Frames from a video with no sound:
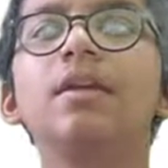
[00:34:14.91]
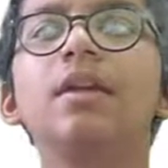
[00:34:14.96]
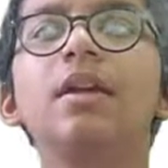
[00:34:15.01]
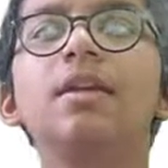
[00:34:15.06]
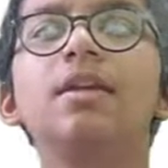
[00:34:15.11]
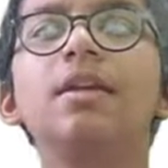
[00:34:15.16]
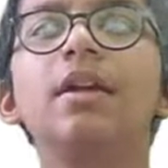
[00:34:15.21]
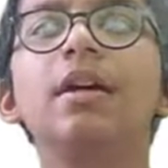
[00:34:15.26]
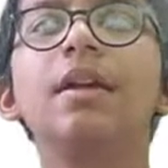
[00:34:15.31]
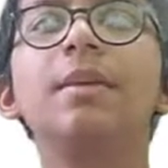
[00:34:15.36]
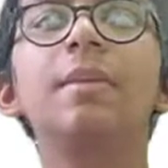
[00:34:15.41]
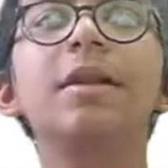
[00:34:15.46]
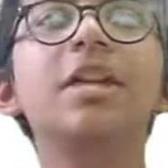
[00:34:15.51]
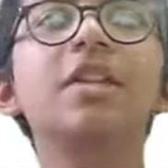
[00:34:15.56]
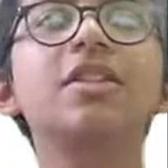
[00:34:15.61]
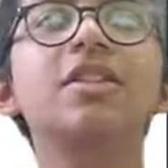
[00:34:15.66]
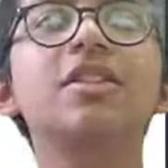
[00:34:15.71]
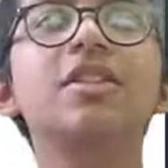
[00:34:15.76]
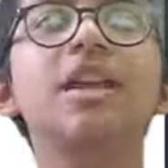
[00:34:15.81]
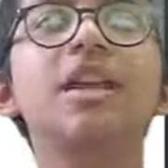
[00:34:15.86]
The
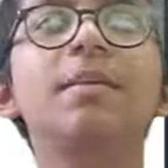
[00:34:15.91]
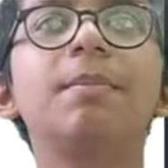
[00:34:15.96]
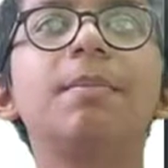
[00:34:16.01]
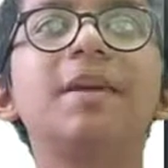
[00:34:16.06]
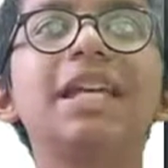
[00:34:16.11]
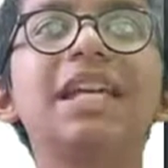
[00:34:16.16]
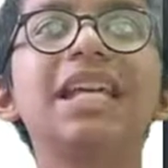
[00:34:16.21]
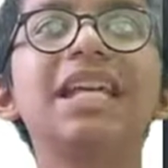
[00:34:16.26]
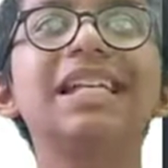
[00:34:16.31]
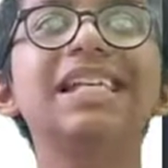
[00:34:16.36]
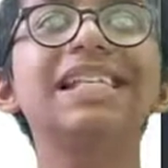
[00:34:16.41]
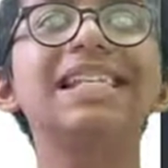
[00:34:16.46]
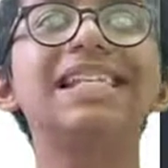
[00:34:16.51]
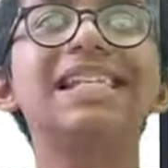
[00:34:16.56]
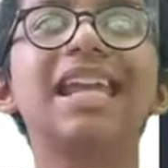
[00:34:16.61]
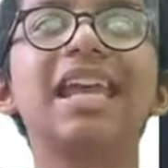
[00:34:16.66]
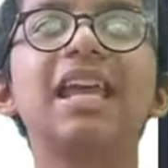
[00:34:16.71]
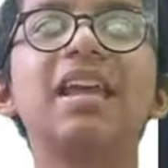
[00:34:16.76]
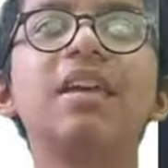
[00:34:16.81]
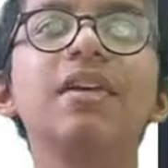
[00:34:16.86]
images are being
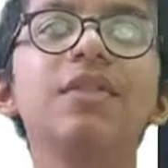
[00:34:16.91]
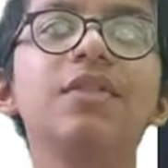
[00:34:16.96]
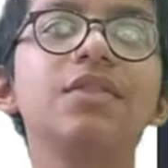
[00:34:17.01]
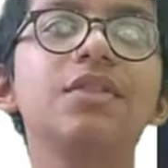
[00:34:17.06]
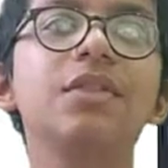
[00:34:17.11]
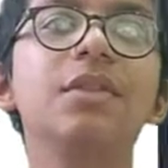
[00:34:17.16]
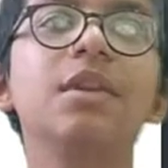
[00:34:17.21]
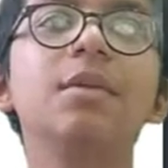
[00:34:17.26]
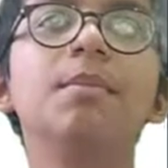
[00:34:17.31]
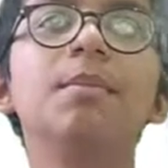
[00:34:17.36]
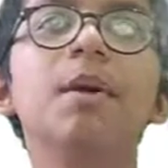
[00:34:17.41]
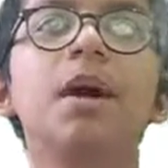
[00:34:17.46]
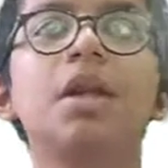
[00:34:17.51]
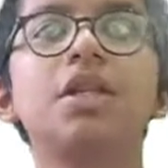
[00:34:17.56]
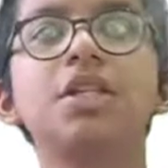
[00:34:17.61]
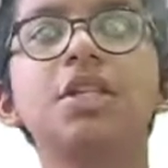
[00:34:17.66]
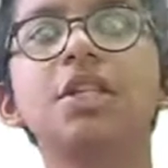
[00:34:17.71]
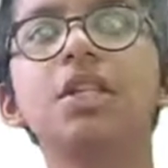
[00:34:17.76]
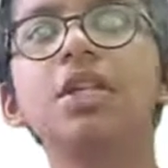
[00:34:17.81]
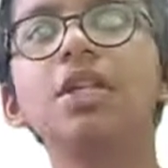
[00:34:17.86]
saved,
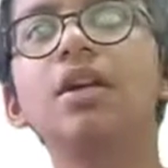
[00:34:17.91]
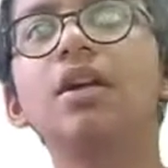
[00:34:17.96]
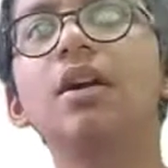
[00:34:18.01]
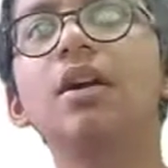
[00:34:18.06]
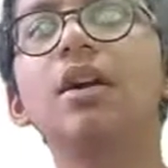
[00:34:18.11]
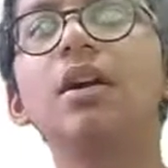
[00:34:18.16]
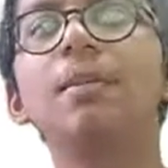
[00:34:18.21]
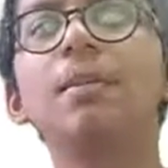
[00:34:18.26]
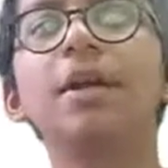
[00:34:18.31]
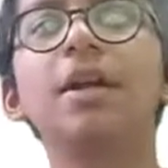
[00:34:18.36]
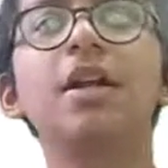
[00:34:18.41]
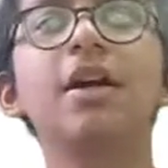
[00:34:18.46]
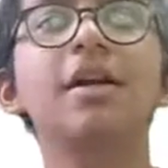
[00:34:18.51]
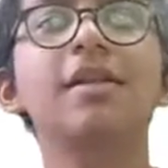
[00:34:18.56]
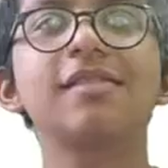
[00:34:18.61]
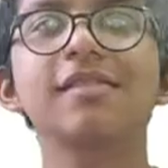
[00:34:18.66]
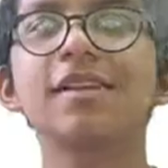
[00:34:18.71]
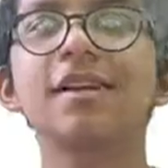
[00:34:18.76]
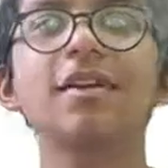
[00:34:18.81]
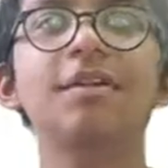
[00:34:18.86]
but here
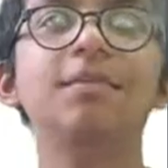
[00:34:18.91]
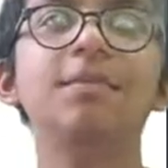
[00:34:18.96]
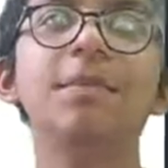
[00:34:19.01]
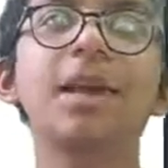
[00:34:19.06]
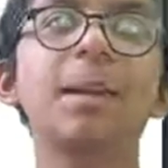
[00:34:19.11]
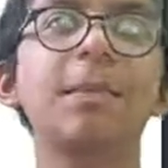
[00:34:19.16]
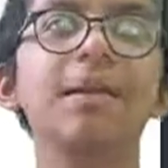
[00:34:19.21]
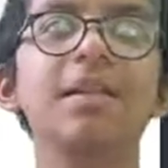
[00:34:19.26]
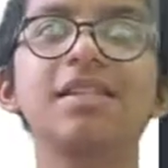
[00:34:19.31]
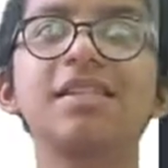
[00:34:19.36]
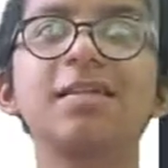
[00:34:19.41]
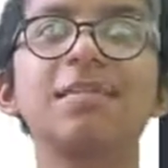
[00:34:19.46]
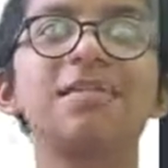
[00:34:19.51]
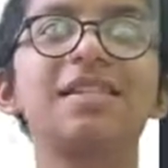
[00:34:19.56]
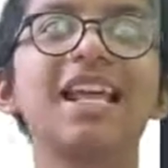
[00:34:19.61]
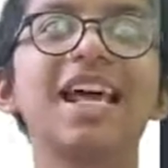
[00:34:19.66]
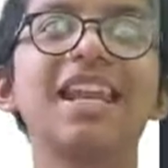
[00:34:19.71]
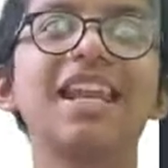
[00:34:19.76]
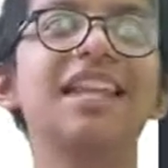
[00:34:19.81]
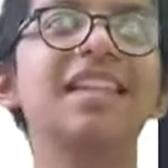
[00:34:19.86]
because of maybe some
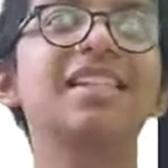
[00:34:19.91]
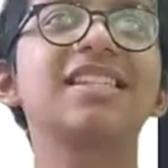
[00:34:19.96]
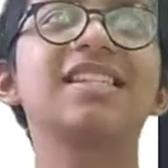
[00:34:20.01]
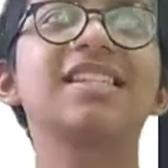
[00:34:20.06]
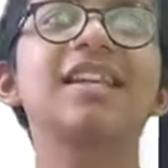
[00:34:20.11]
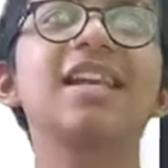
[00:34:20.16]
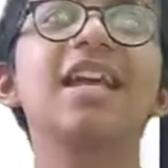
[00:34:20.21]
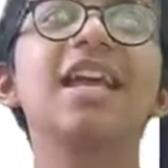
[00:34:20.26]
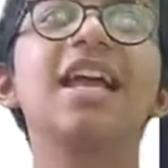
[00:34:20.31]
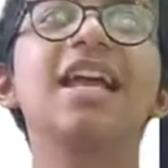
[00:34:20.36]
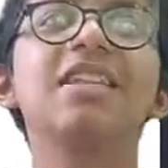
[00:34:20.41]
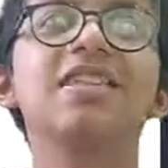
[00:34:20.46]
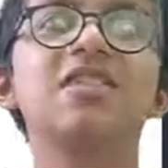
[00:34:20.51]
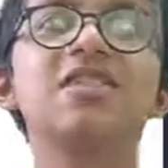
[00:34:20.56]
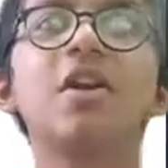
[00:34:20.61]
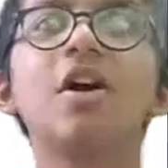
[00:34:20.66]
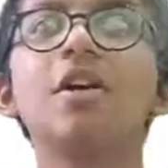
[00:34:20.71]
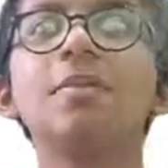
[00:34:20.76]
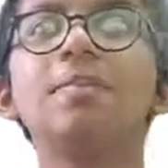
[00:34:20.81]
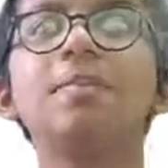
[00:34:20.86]
settings it's
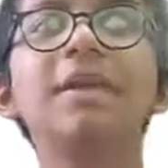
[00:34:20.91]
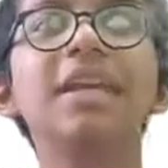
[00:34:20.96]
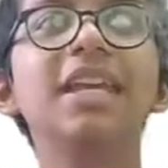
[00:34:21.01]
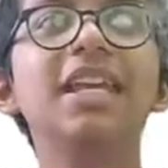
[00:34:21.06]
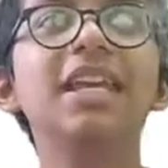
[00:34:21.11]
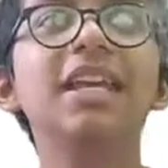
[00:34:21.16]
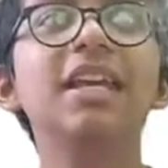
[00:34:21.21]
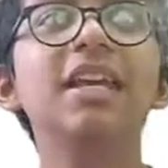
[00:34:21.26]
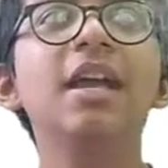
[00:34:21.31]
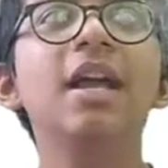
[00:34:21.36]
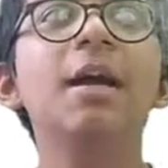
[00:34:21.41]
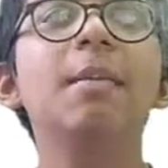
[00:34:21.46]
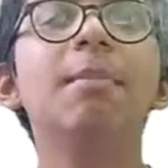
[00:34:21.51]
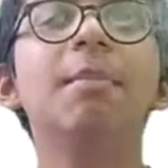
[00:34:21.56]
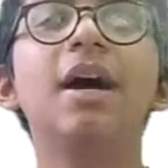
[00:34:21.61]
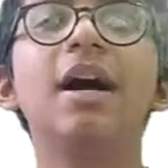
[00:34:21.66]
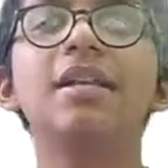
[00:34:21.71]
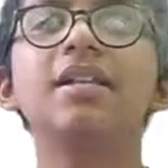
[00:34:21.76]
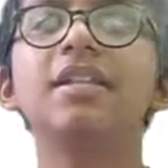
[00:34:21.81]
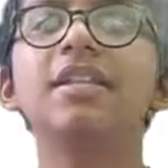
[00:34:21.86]
not being,
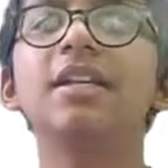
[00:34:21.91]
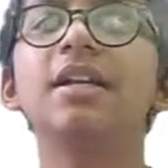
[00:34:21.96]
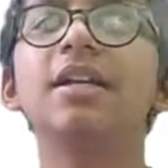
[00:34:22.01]
but